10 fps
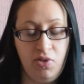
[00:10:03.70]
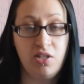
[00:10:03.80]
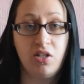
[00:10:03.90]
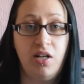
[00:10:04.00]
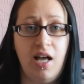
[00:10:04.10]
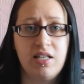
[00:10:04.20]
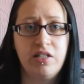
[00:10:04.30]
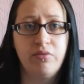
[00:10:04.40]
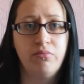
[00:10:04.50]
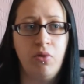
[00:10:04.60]
It's going to last
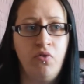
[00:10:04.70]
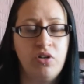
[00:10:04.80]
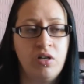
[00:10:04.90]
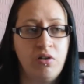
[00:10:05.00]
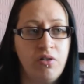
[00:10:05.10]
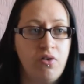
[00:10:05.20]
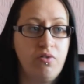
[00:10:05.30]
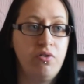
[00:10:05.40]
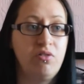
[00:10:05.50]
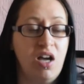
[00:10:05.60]
them over a
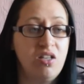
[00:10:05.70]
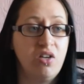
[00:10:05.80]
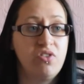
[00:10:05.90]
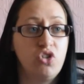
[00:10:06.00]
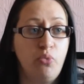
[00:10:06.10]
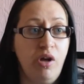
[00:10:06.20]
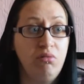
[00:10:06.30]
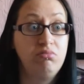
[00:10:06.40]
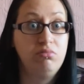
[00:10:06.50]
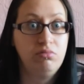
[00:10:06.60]
few days over summer.
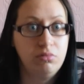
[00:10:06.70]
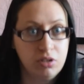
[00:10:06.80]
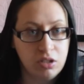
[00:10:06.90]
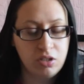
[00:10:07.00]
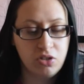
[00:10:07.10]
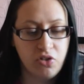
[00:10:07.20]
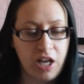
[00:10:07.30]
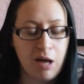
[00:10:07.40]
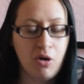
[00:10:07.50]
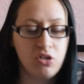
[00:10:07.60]
Do they
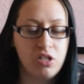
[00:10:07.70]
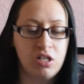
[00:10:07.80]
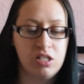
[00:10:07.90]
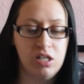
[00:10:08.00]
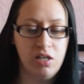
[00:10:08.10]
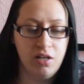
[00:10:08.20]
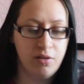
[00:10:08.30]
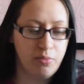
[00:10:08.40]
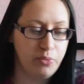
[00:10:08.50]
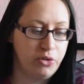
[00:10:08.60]
get them all dirty?
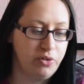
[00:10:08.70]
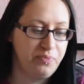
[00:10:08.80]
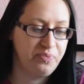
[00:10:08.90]
What?